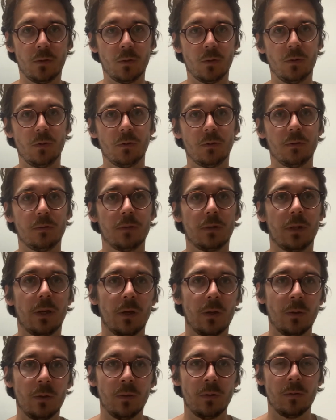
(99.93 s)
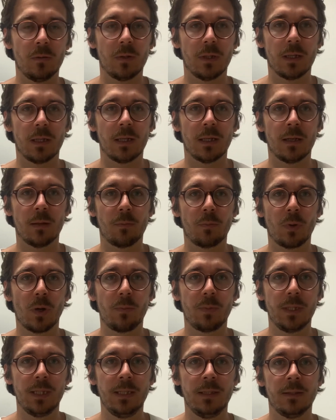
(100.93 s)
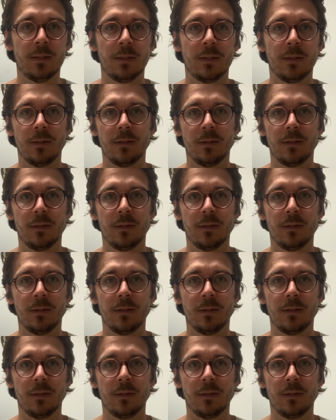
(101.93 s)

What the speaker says: couldn't own property,